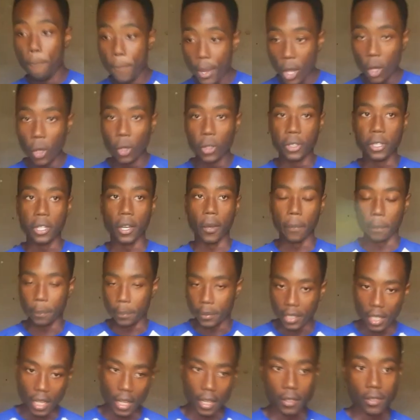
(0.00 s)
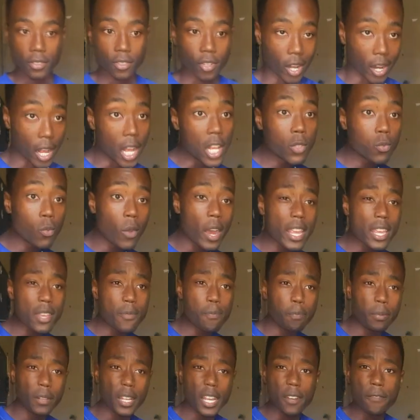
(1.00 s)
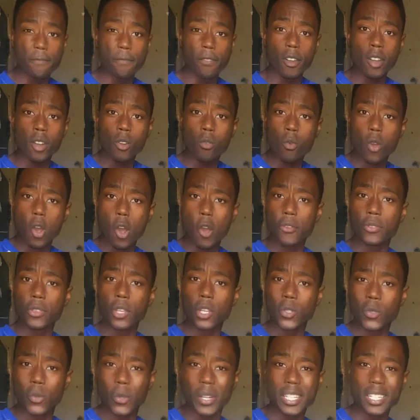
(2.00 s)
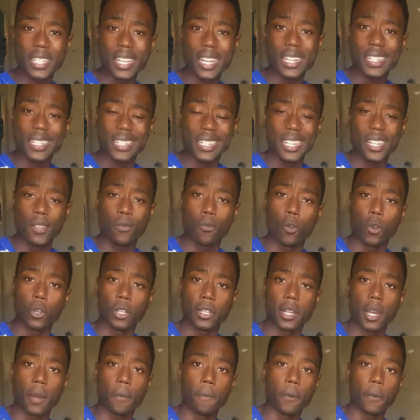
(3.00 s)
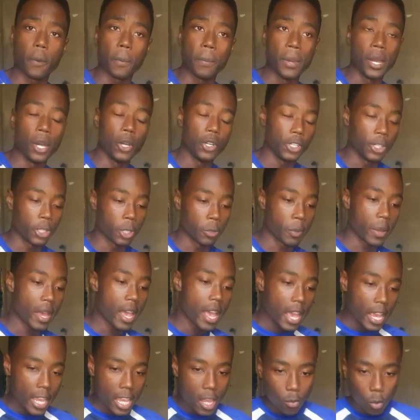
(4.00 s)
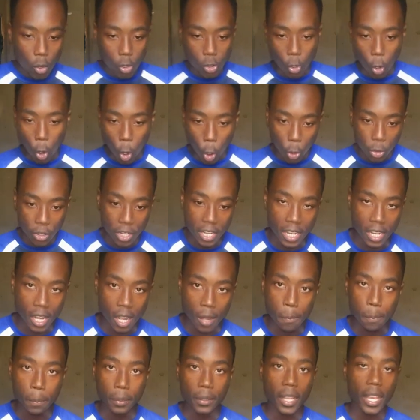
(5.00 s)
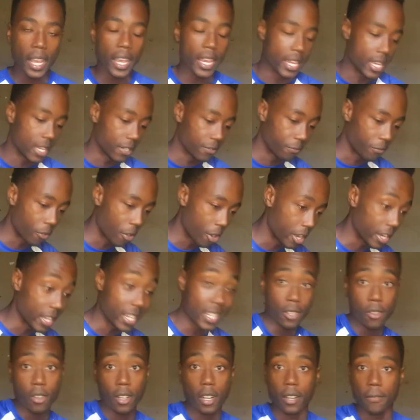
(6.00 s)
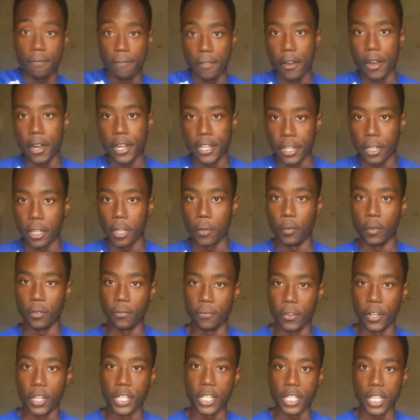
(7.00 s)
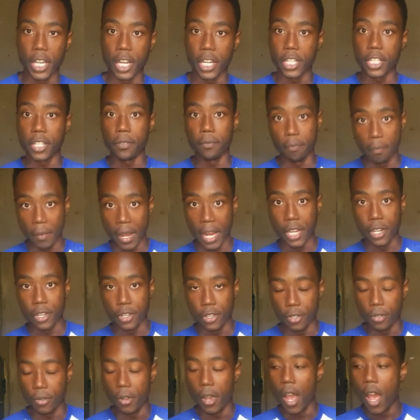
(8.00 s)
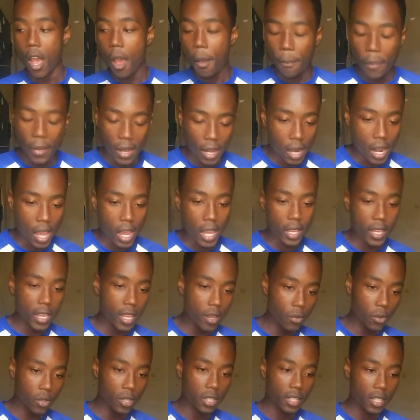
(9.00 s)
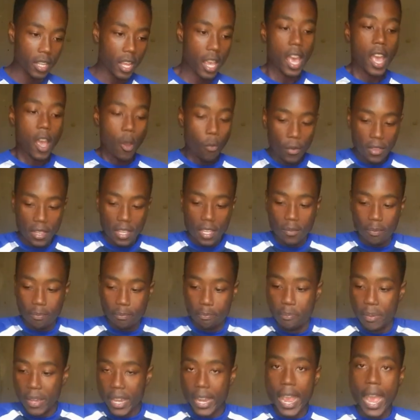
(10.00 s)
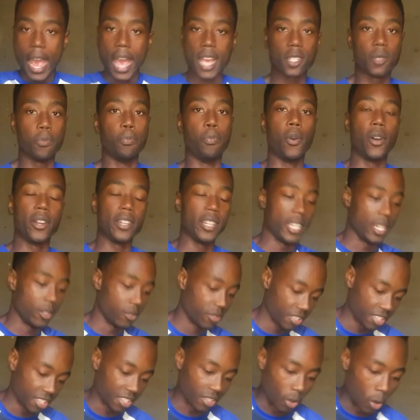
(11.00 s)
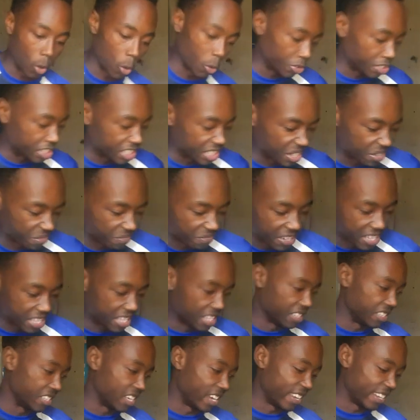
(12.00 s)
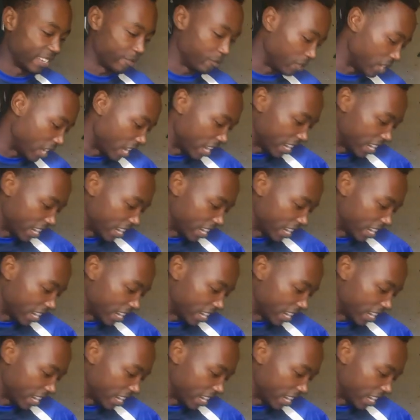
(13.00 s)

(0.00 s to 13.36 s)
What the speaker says: builder plate. So that's why he played very well in the 2018 World Cup for Belgium. He was holding up play. He's got a very terrible first touch, mind you. But like he was with his big ass body, he was just holding defenders out and be